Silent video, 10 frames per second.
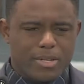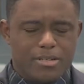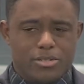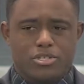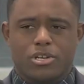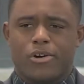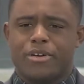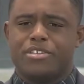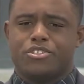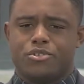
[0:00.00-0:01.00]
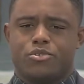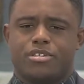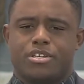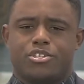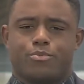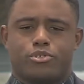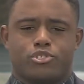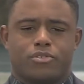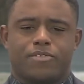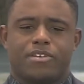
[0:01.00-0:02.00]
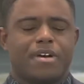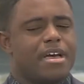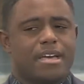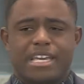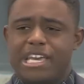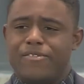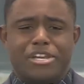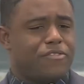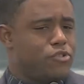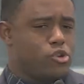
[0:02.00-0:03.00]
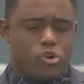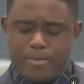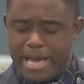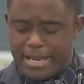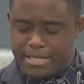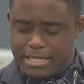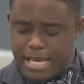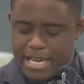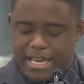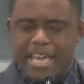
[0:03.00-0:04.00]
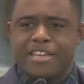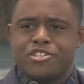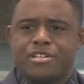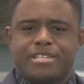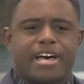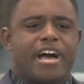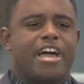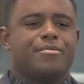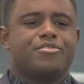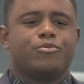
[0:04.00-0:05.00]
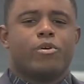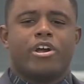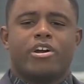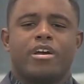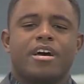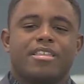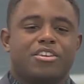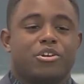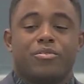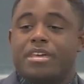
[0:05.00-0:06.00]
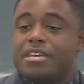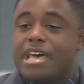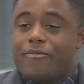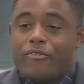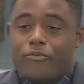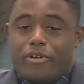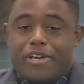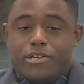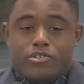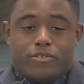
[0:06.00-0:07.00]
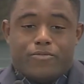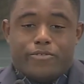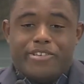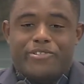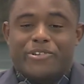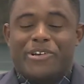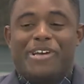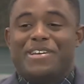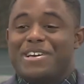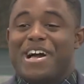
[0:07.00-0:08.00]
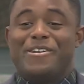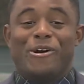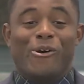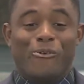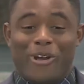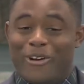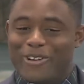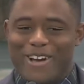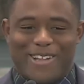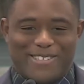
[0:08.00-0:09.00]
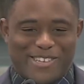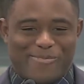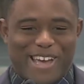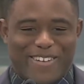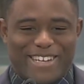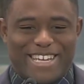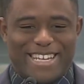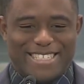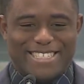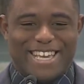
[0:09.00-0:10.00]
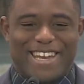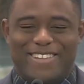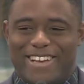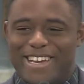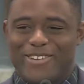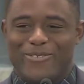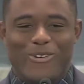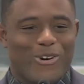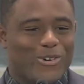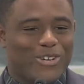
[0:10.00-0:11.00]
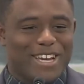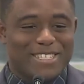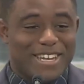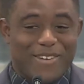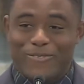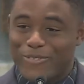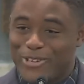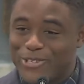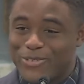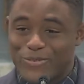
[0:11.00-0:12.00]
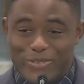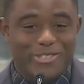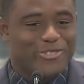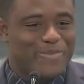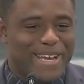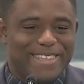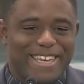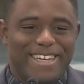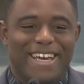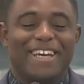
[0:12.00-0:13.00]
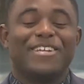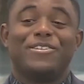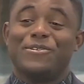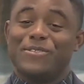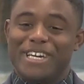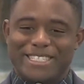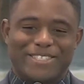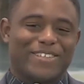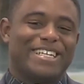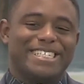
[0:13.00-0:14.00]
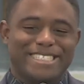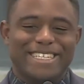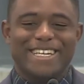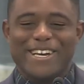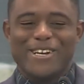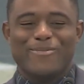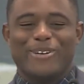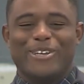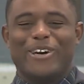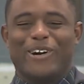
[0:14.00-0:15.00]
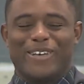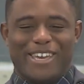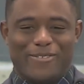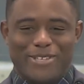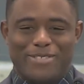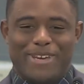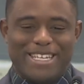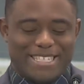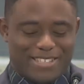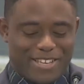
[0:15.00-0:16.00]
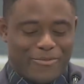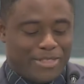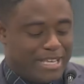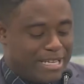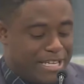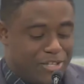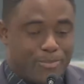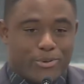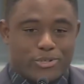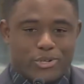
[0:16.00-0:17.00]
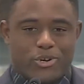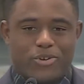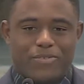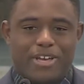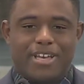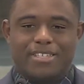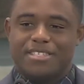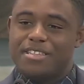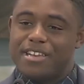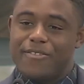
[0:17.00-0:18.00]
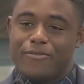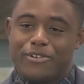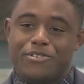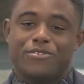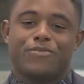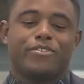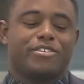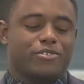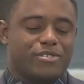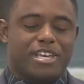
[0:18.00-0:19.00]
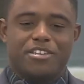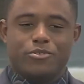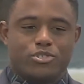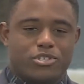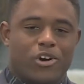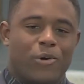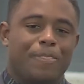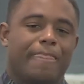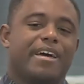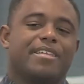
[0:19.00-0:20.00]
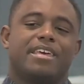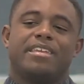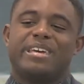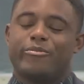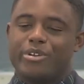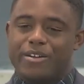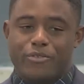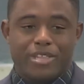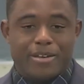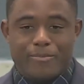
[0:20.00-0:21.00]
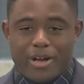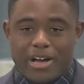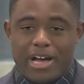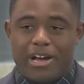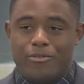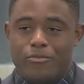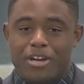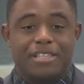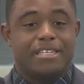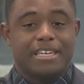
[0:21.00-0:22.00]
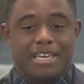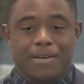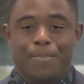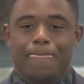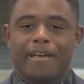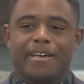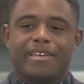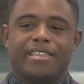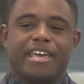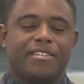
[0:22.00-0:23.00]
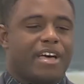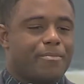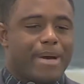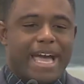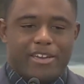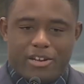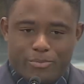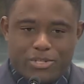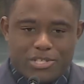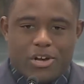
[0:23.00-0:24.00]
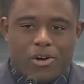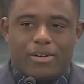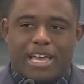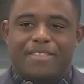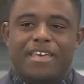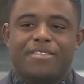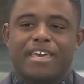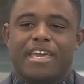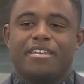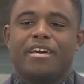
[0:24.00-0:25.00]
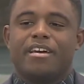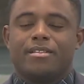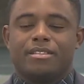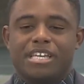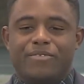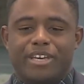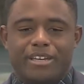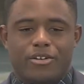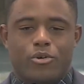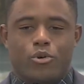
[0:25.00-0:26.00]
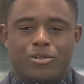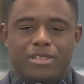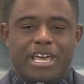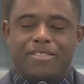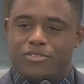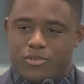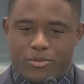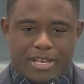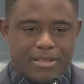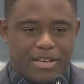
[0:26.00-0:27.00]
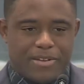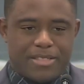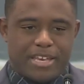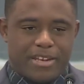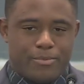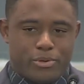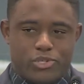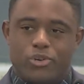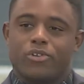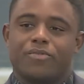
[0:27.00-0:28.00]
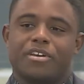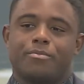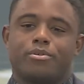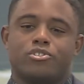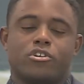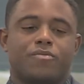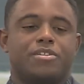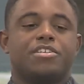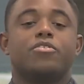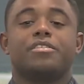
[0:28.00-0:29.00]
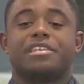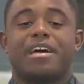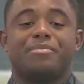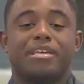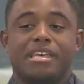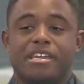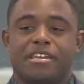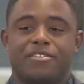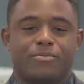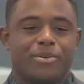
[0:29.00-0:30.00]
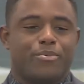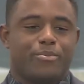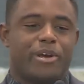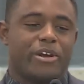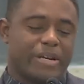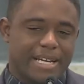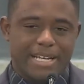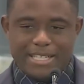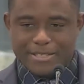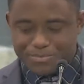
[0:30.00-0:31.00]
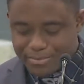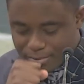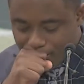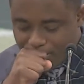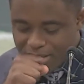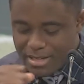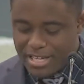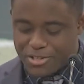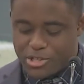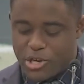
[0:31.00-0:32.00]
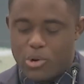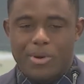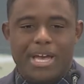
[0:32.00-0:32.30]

Salt is used as a preservative. Even if you go back to like ancient times where, you know, they didn't have a fridge or a freezer. I know, weird concept nowadays. It's kind of like, whoa, you guys didn't have fridges or freezers back then? Dude, that's crazy. But no, it was basically what they did to preserve. Since they didn't have fridges or freezers, they'd use salt. They'd get whatever they wanted to eat. They'd like pack it up with salt and then they'd leave it. They'd leave it and it'd preserve. It'd preserve until the time they needed it to be prepared. And so